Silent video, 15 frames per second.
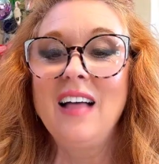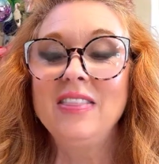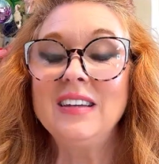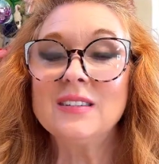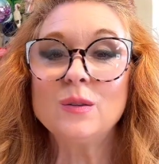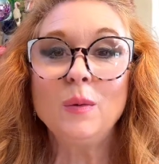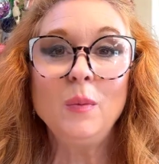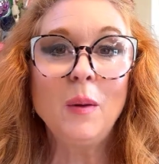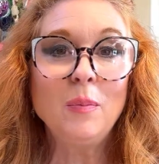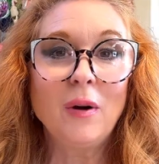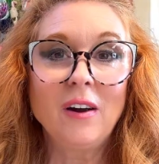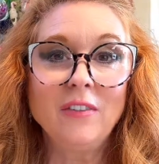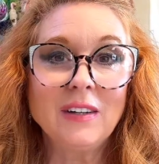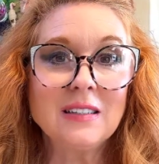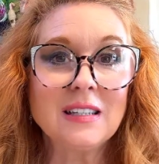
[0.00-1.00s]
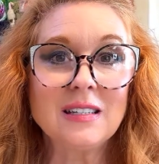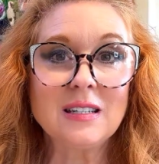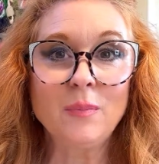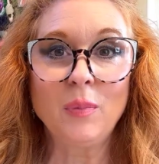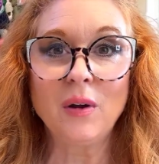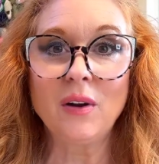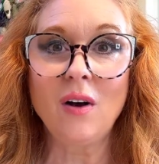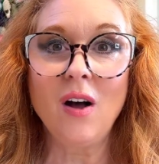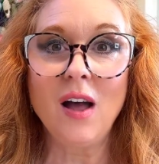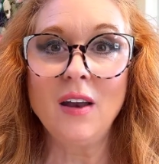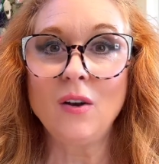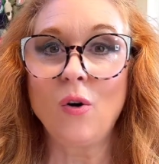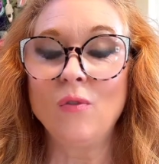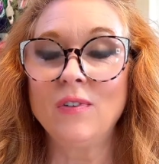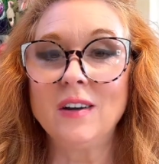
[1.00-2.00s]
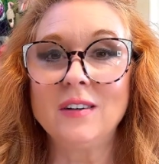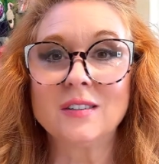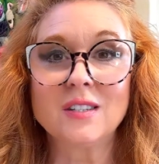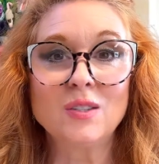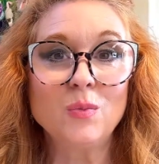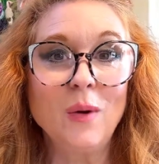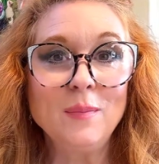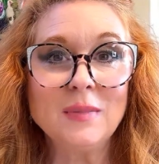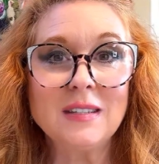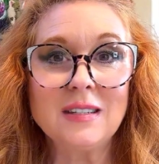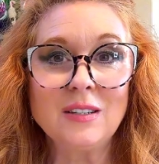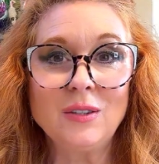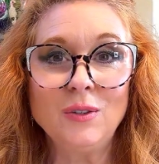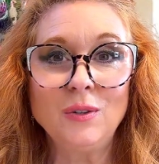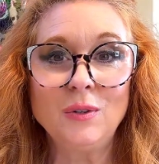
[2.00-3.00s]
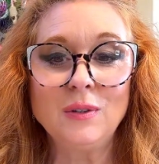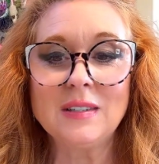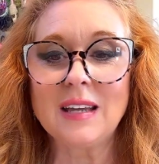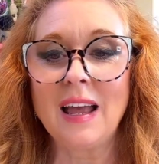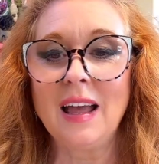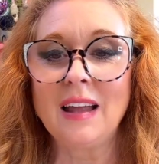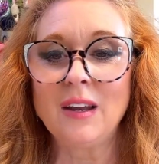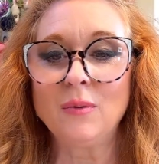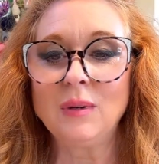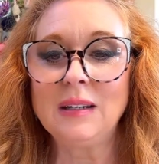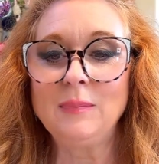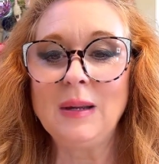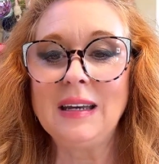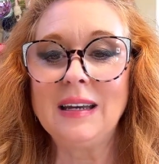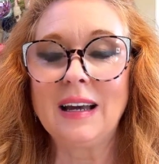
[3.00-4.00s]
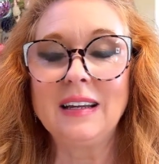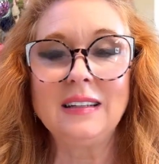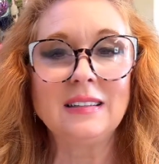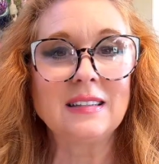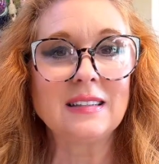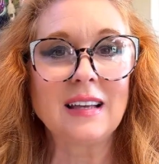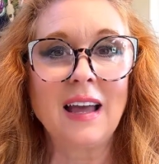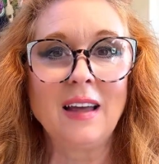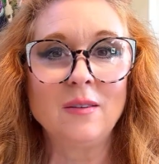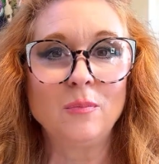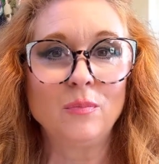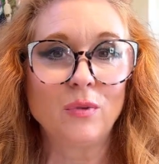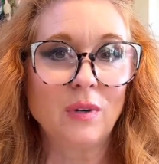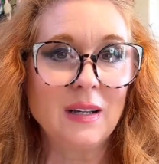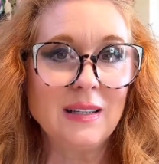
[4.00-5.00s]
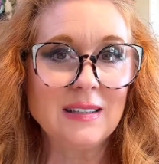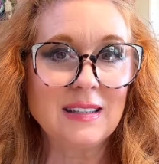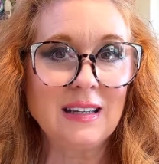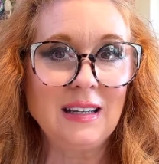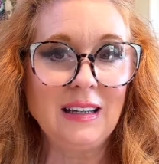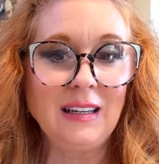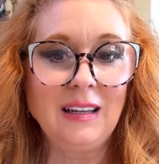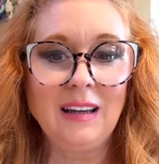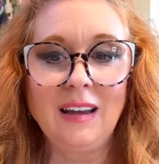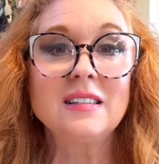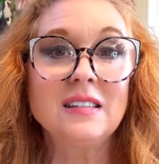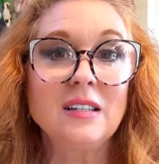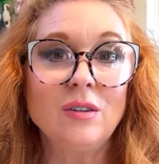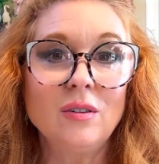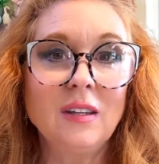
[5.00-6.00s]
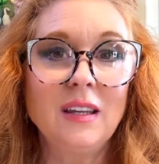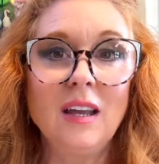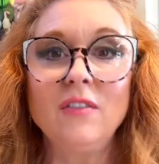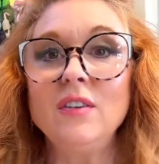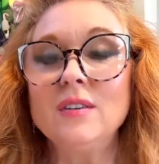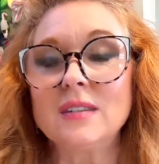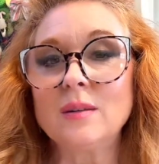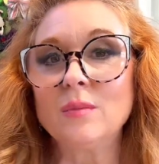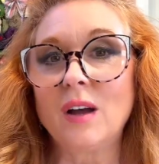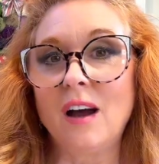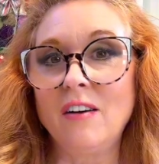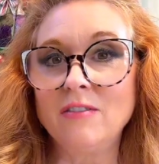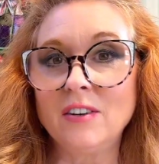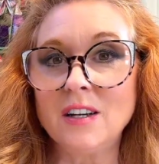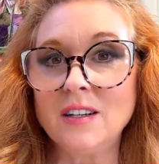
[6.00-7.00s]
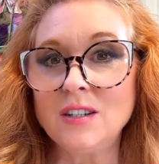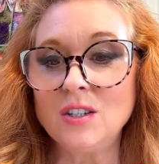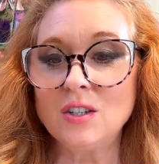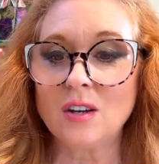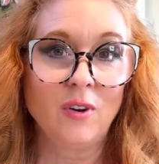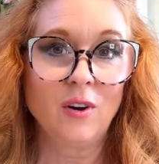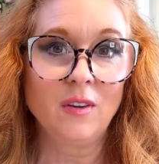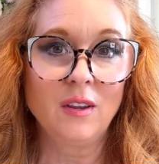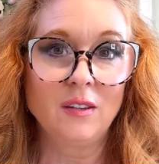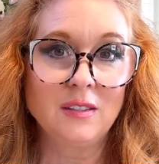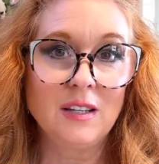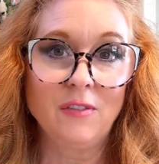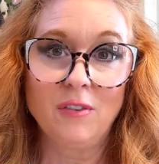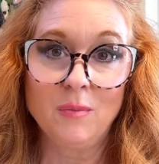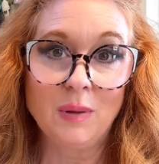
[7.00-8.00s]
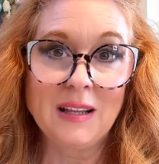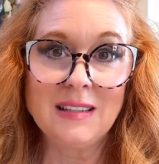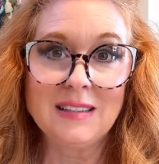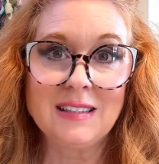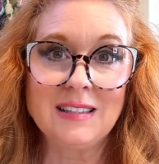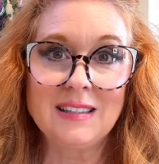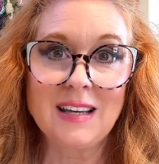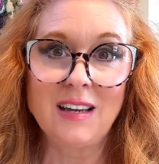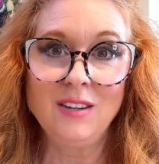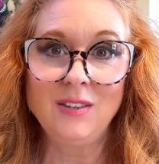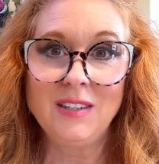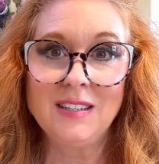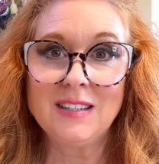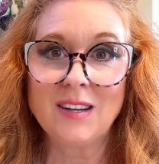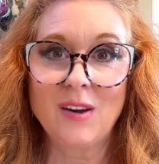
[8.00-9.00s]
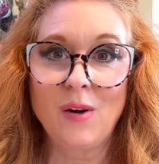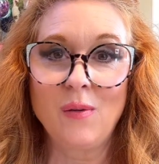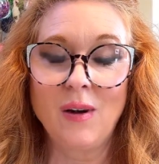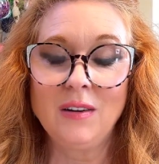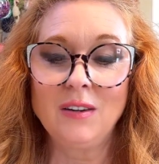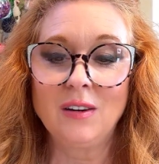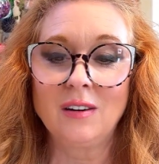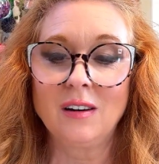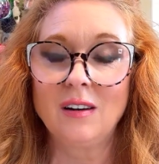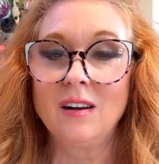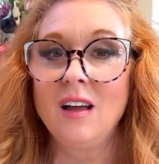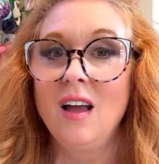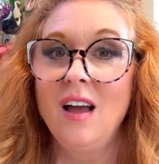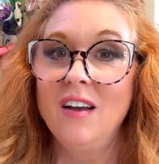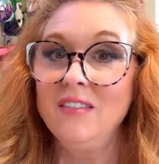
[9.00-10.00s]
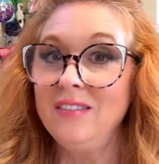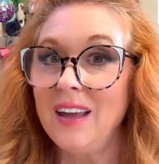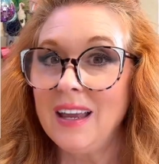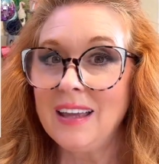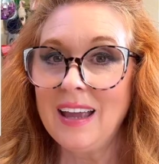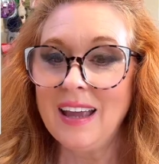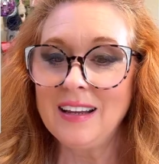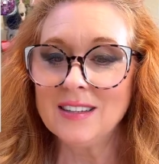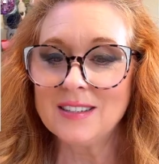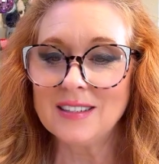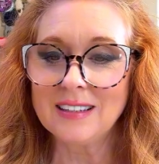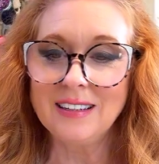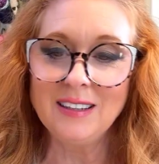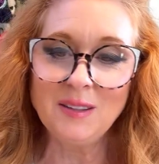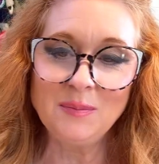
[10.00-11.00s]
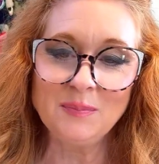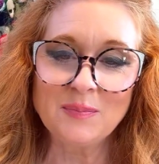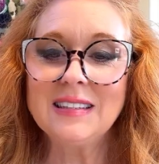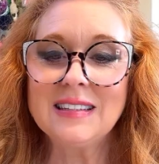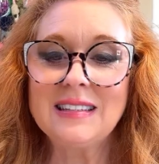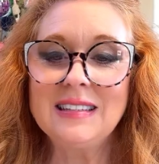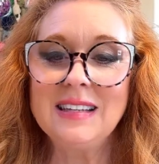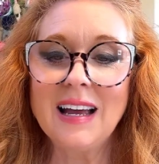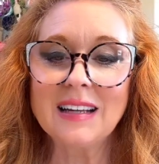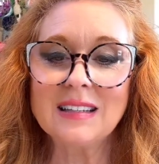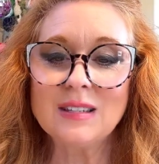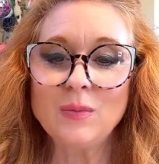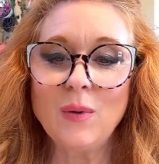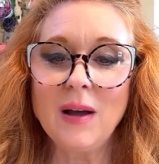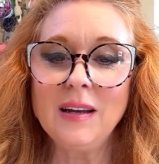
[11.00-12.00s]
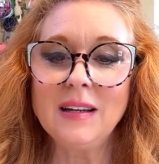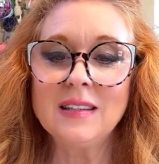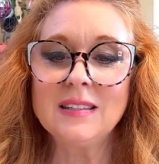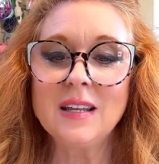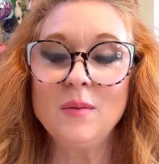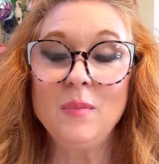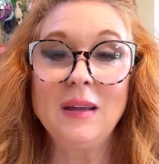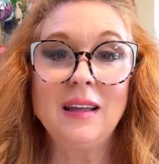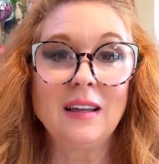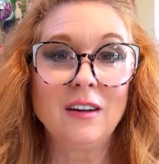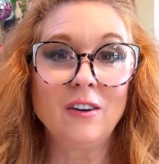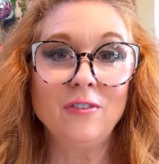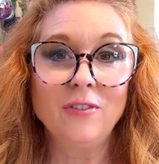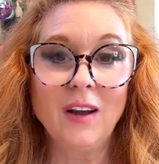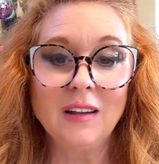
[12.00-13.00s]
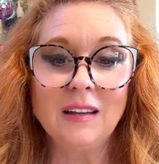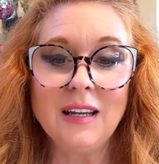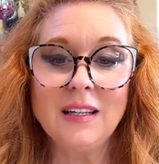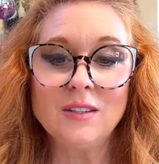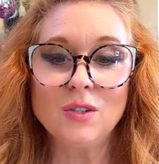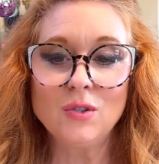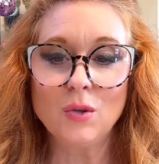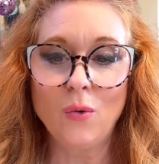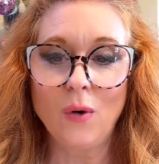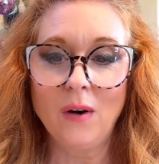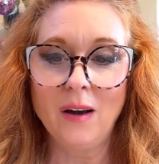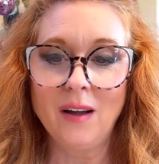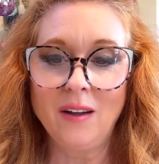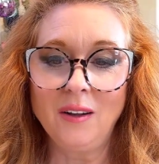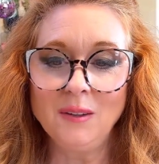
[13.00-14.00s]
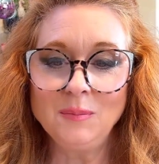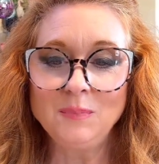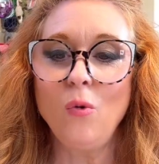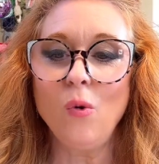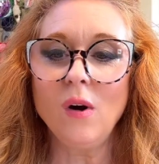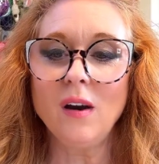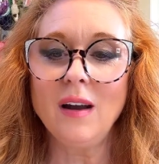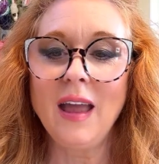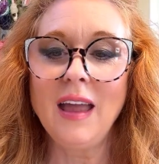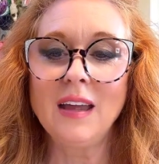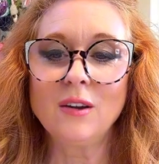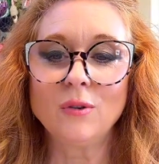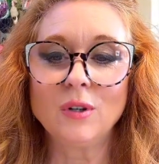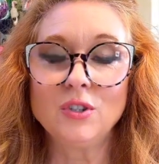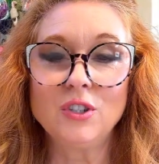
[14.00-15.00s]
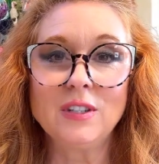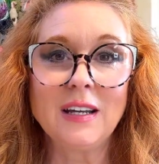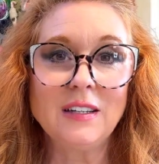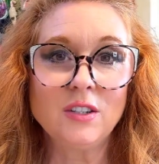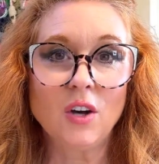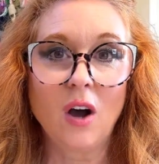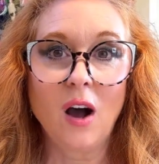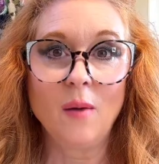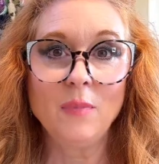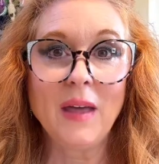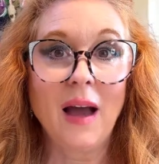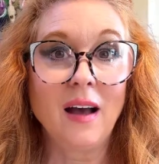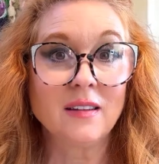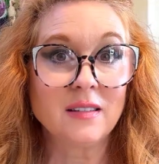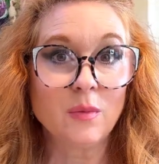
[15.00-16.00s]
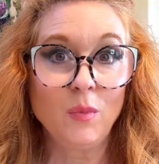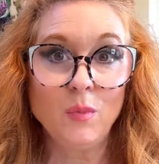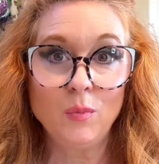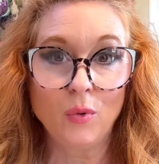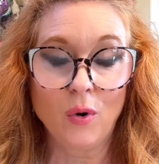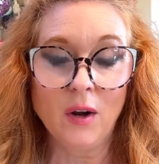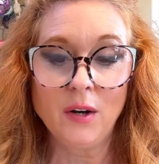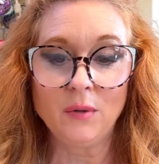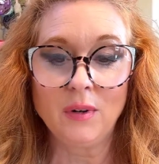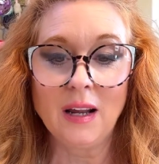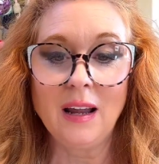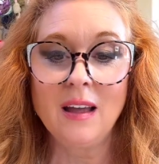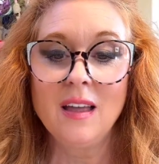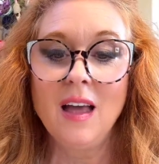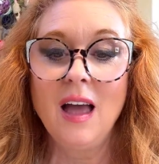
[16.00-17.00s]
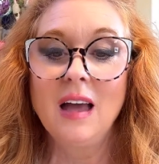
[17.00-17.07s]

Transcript: This would be perfect just to put on over your swimsuit, and it would be nice and breezy. Still give you some coverage for the different places that you need to go on your vacation. This next one is a beginner-friendly tutorial for a crochet top that has some embroidery.